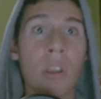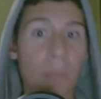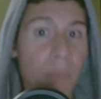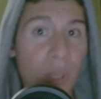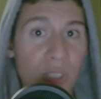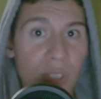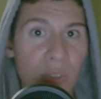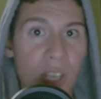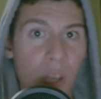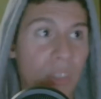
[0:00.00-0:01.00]
music
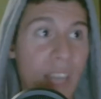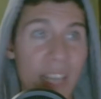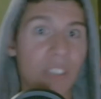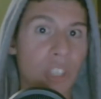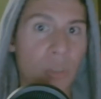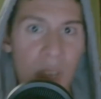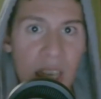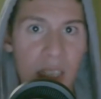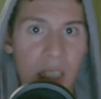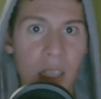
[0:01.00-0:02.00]
video that is
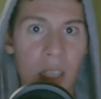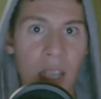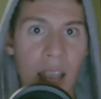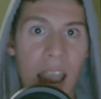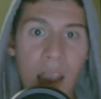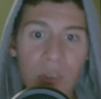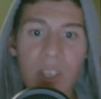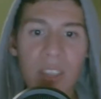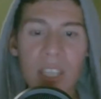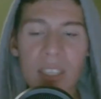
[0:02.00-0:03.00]
unique.
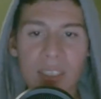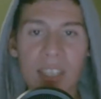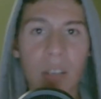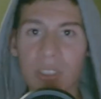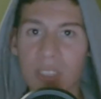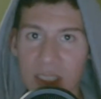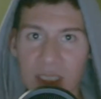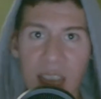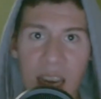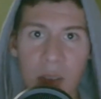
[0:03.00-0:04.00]
Everything sounds the
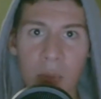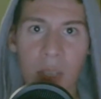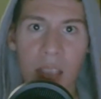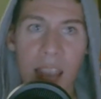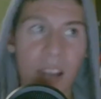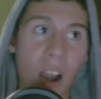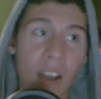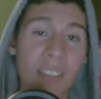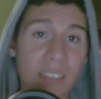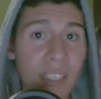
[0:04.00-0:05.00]
same, and
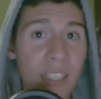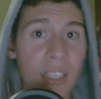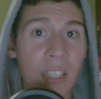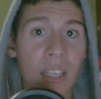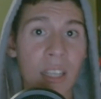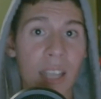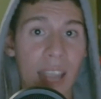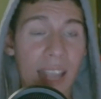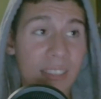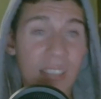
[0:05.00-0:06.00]
honestly,
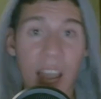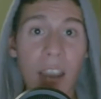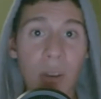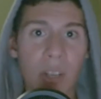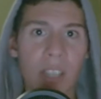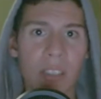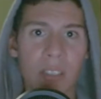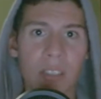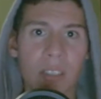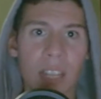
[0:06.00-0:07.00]
it's tiring.
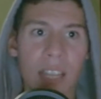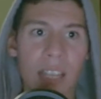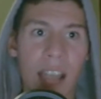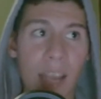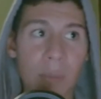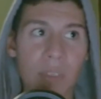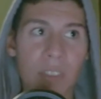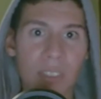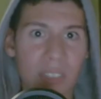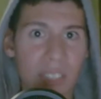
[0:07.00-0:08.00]
Like, I'm
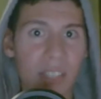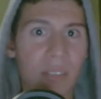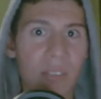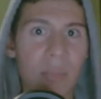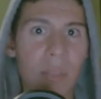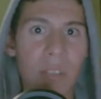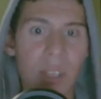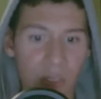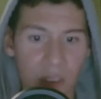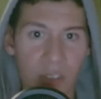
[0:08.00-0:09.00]
sick of the music,
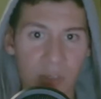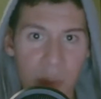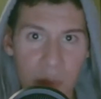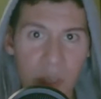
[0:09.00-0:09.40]
of the